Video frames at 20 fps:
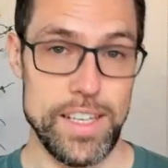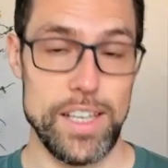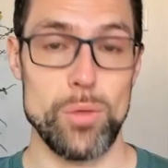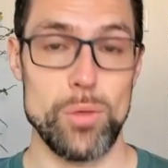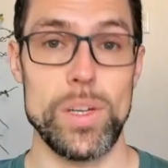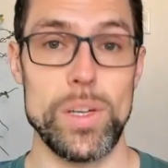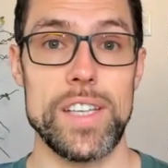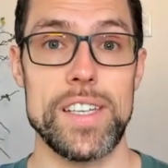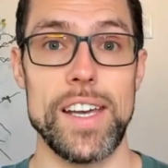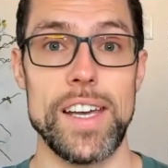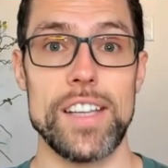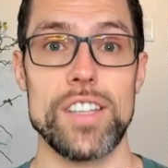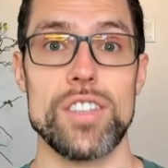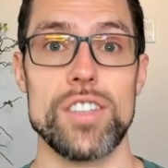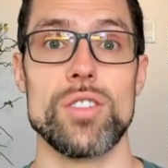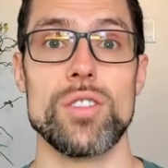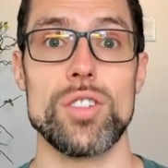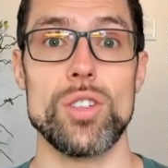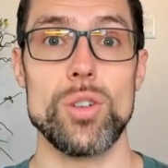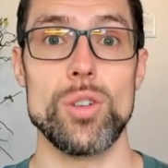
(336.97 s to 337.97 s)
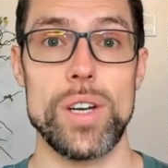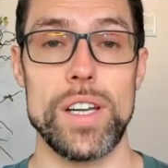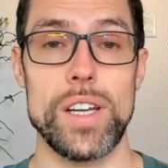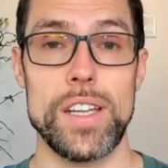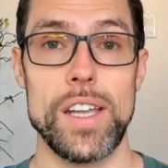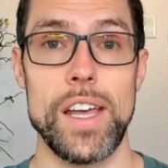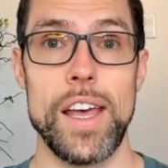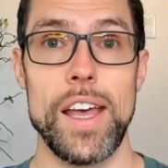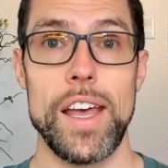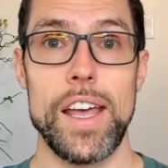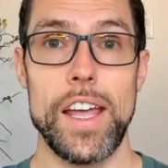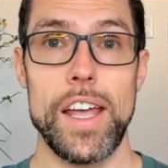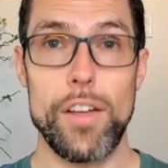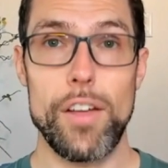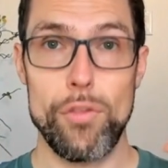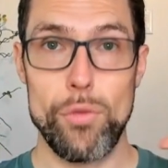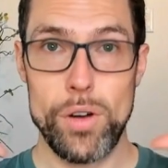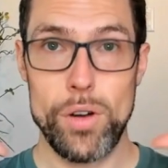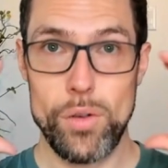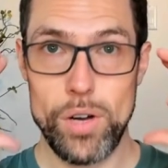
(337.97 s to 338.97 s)
and we tend to do it
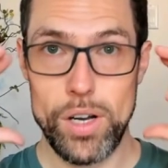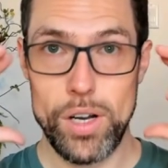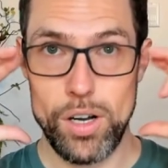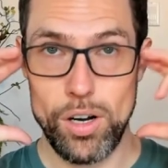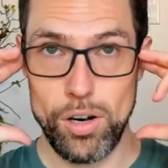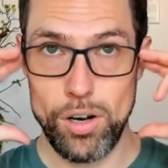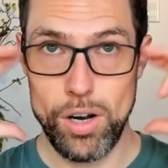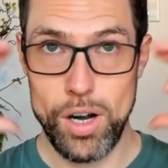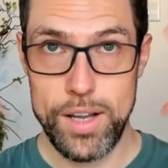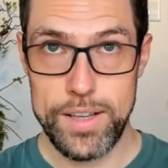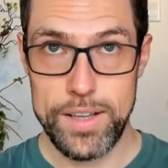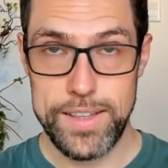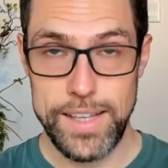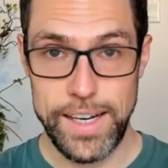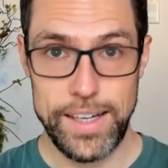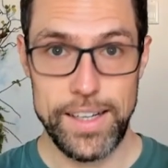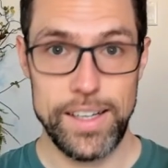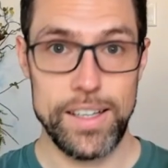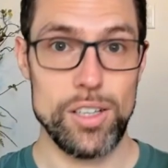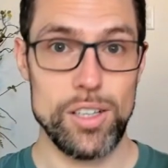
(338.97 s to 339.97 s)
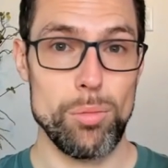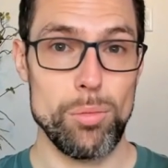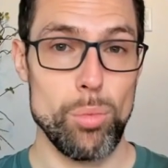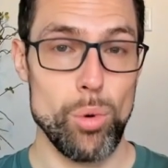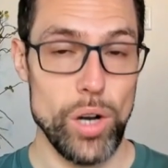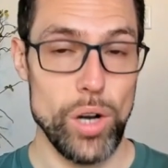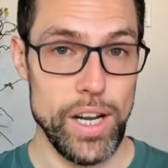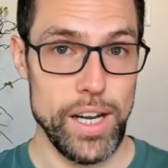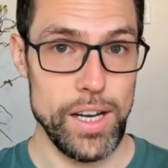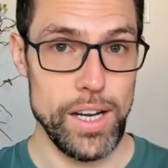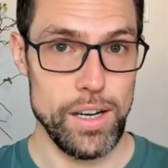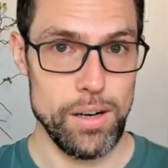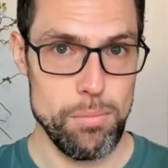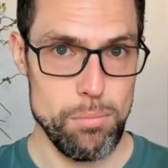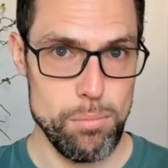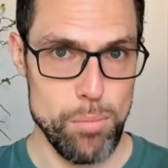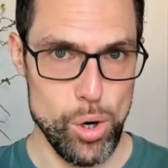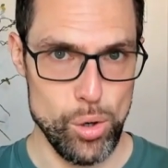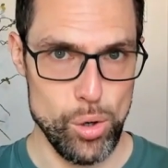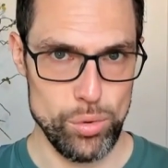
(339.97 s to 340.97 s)
if we're in our technical brain
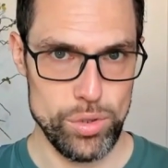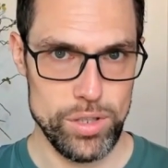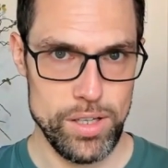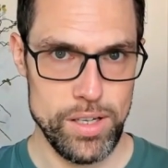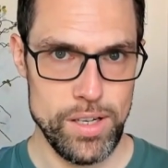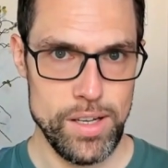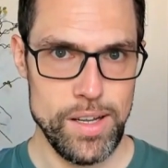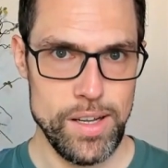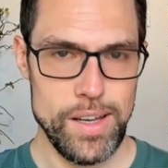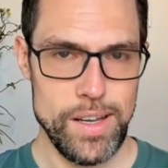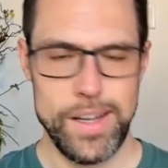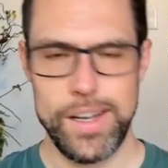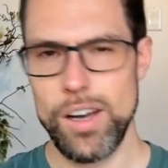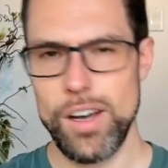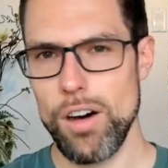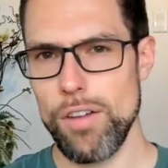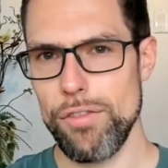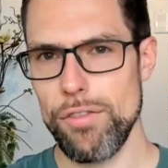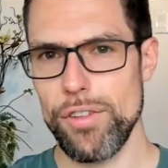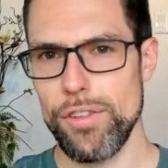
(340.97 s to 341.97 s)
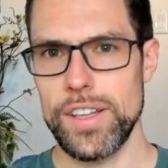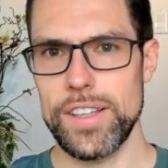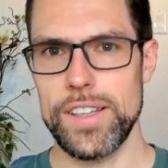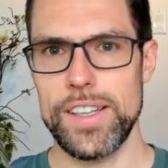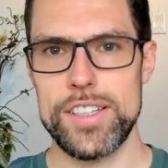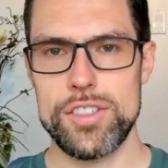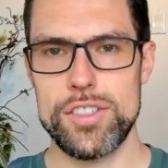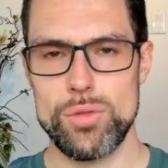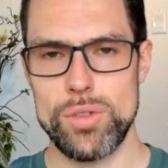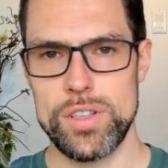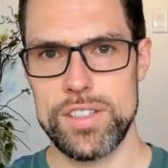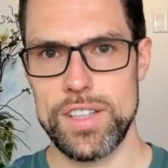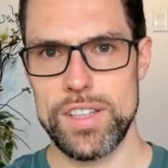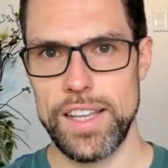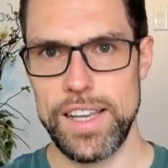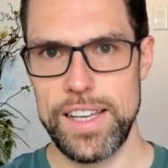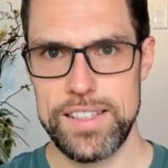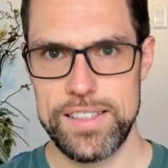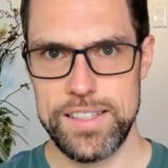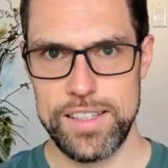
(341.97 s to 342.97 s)
mode. And often this
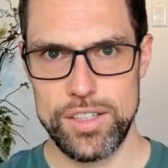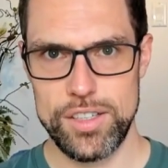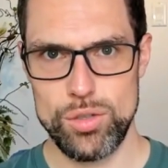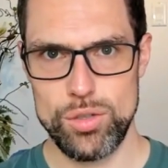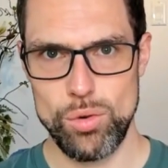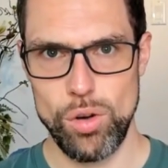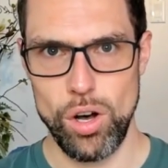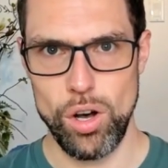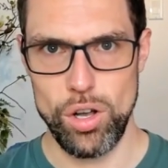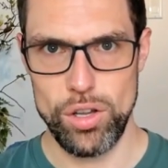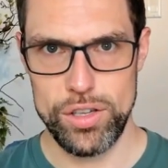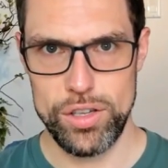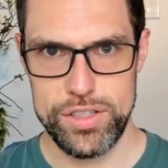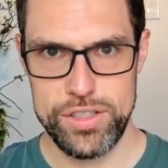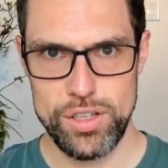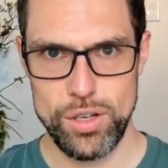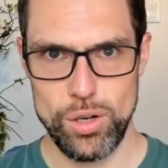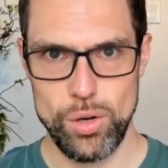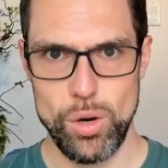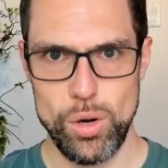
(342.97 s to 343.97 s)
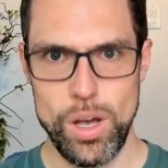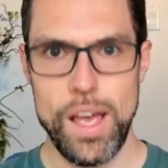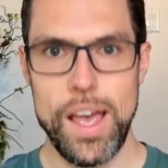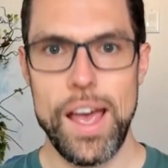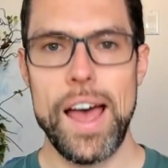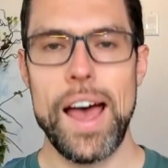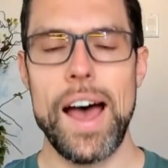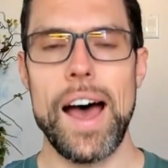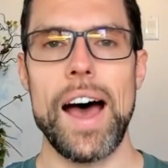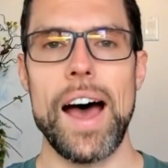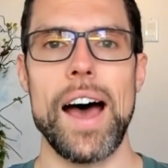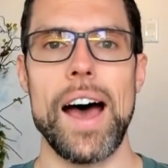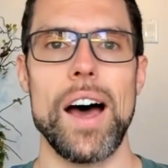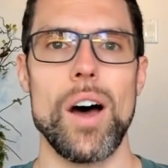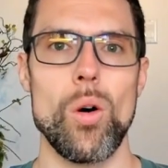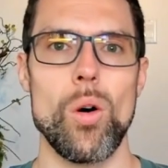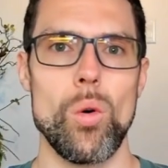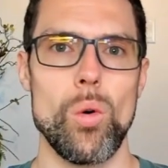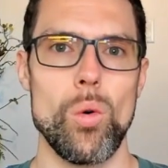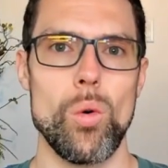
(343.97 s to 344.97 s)
translates into also
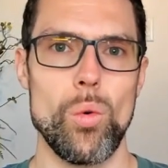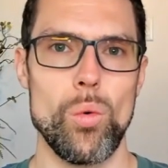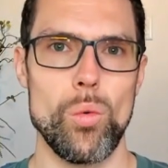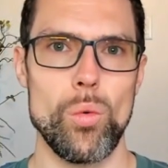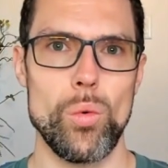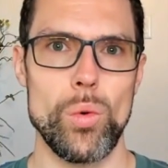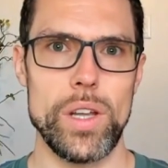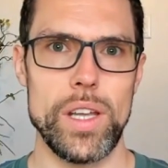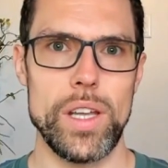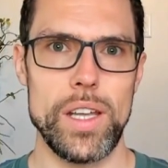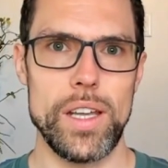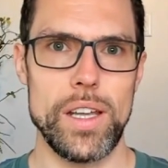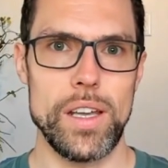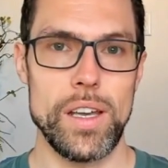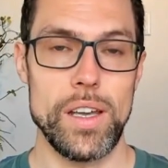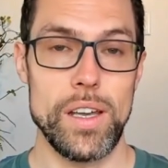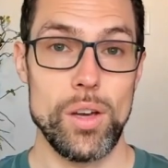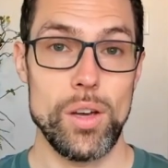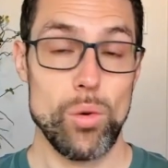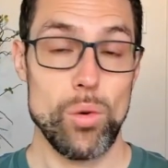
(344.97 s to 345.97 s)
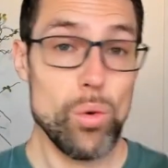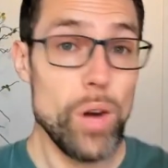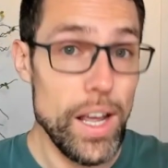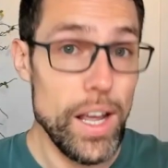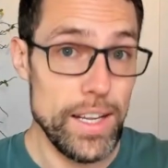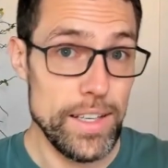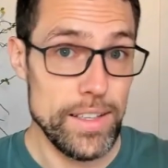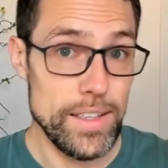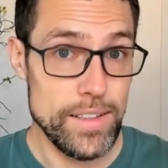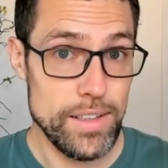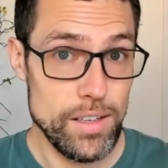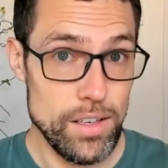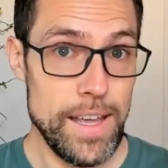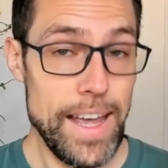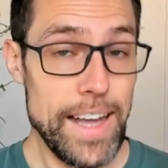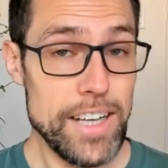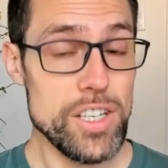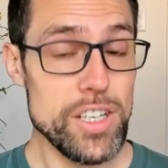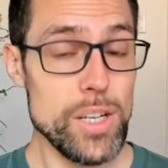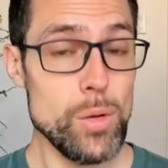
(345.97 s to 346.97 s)
how we write.
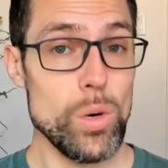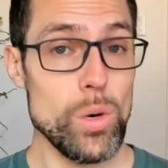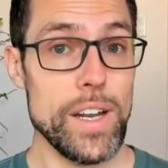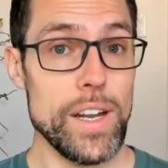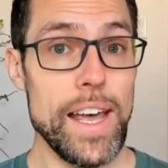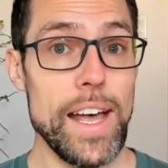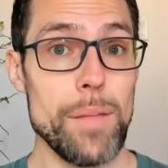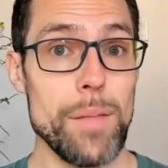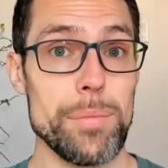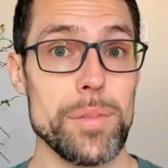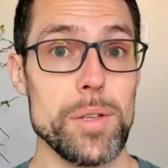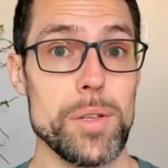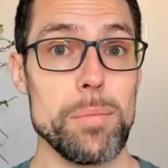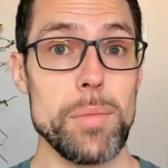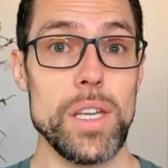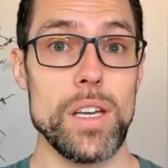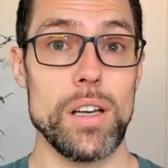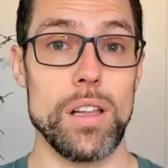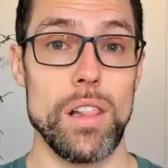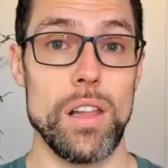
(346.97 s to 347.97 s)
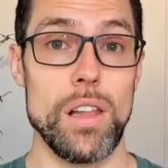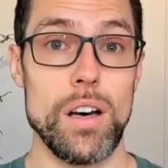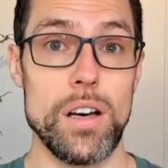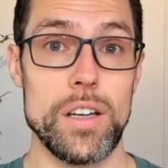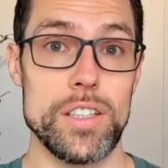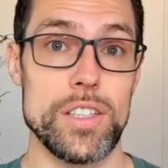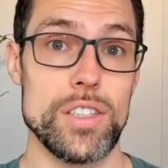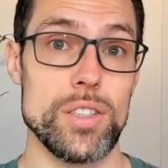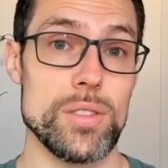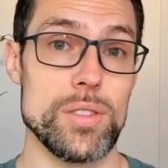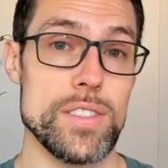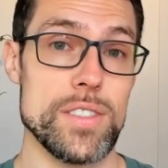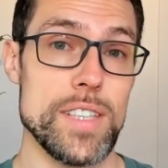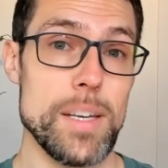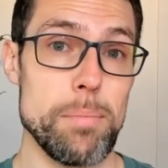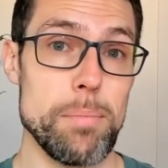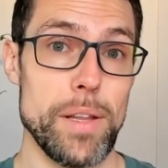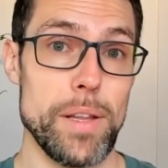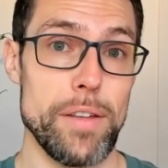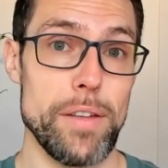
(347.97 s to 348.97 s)
Actually, what helped me a lot to
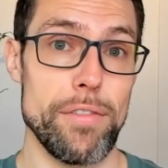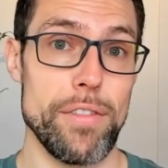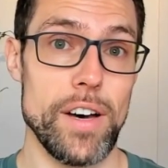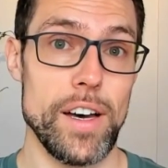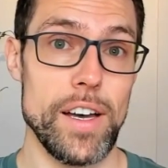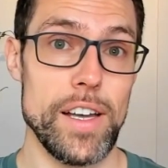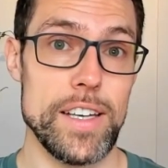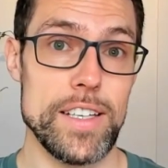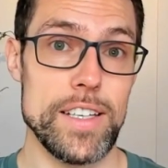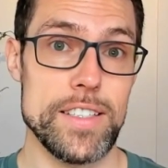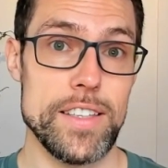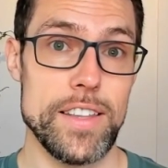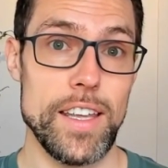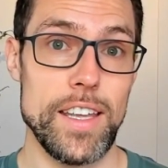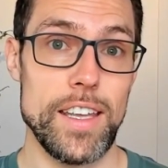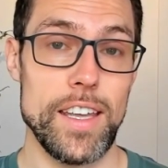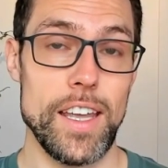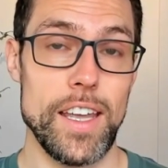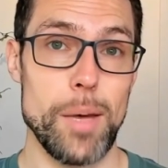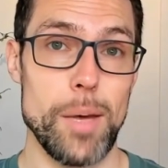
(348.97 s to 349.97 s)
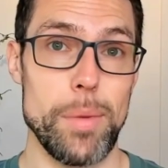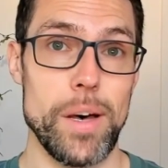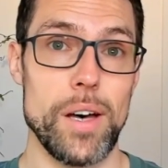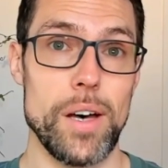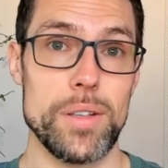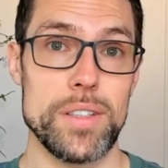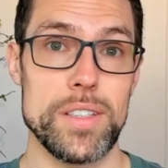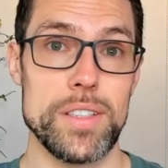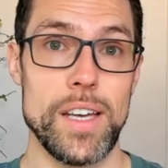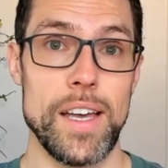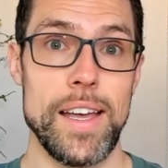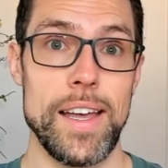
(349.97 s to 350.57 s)
simplify is thinking about